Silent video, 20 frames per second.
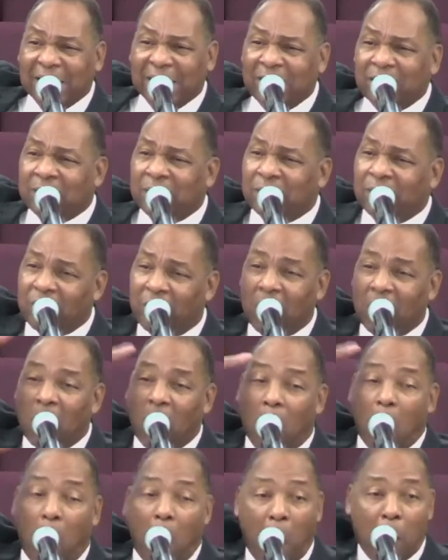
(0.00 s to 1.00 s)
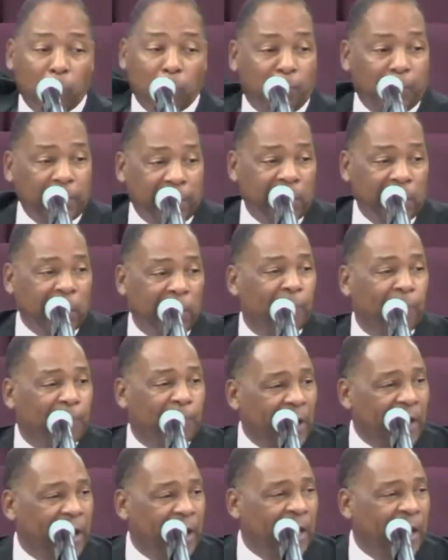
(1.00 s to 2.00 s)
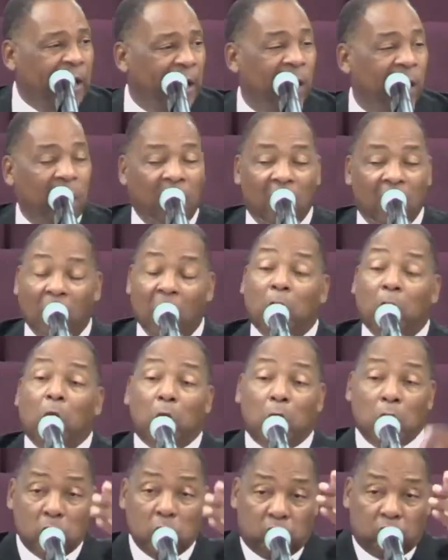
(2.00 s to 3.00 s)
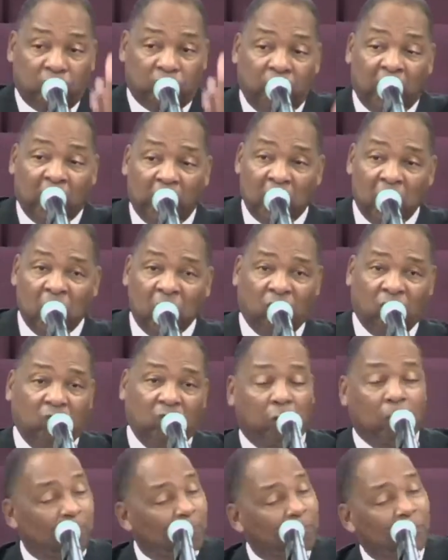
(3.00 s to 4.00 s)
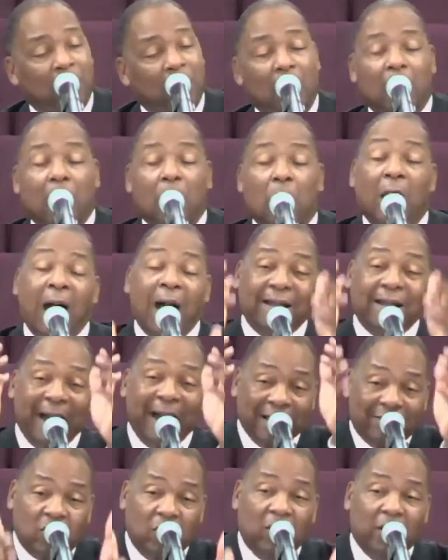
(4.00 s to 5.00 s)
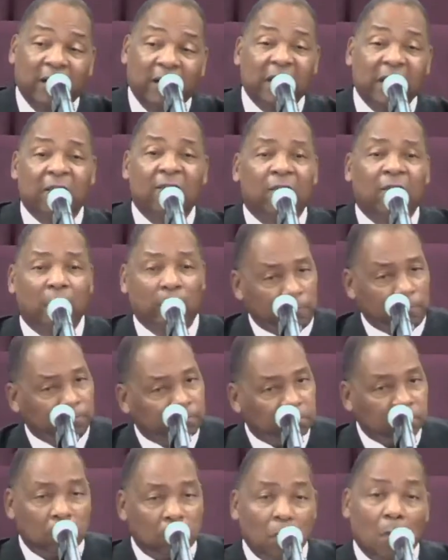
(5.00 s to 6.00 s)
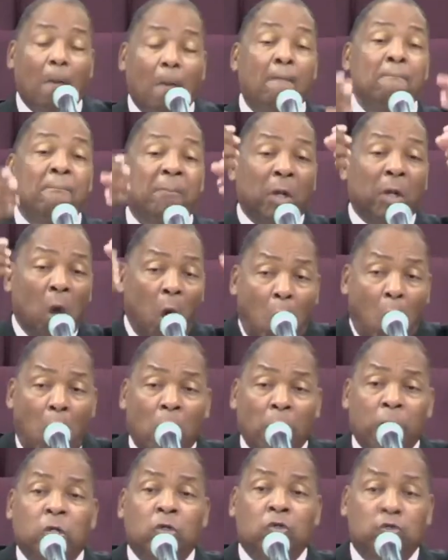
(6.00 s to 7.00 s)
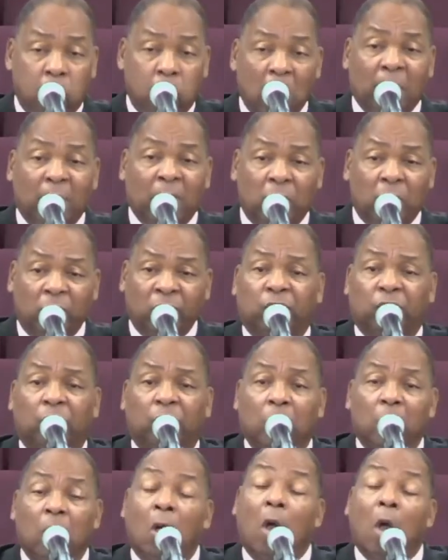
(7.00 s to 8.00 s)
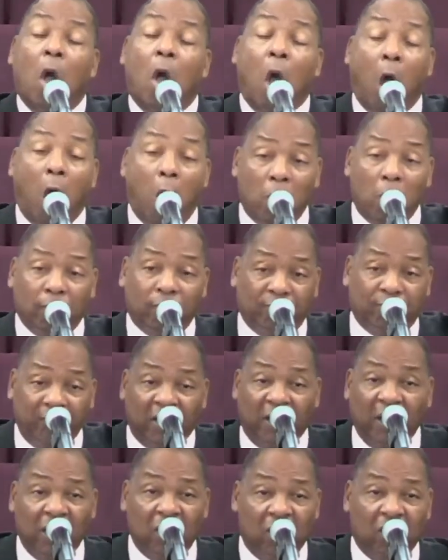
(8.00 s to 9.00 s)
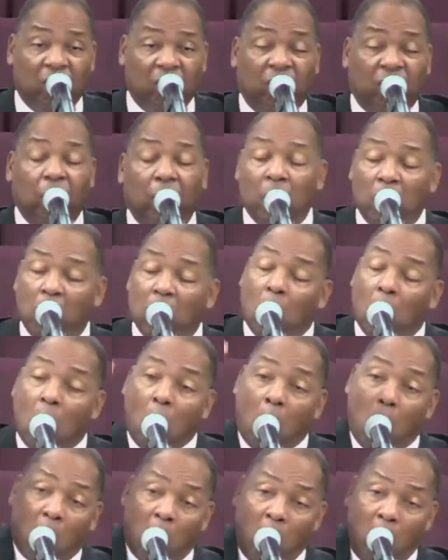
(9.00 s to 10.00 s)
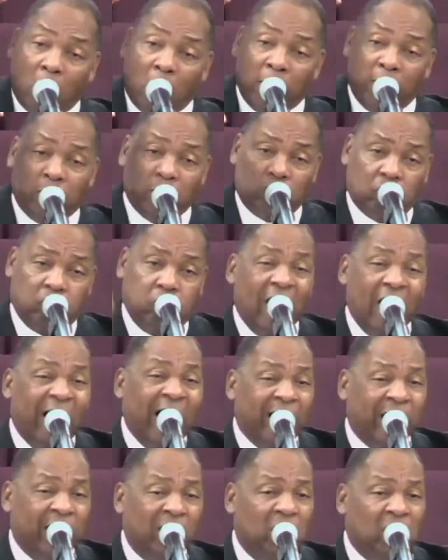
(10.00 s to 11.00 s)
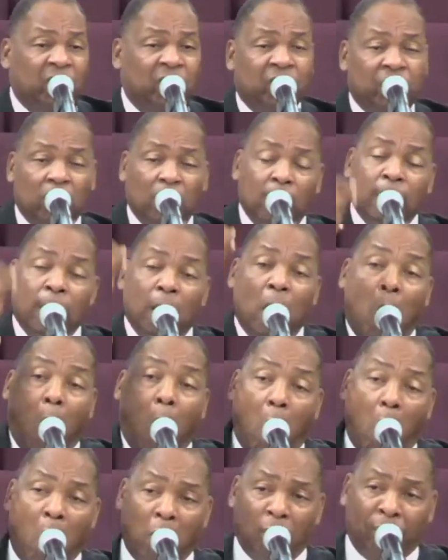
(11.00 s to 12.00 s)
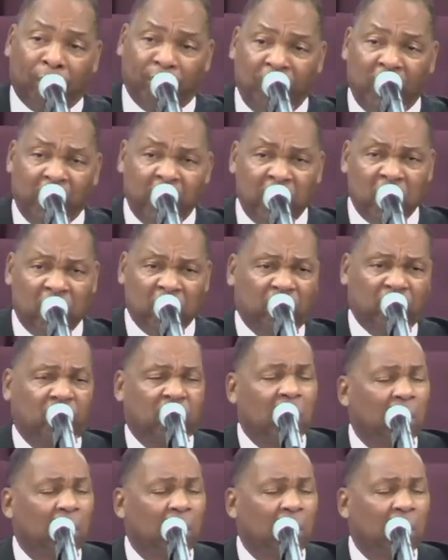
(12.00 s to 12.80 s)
ah, I'll be up there. It's finished. I got to leave you. But all your troubles are finished. All your trials are finished.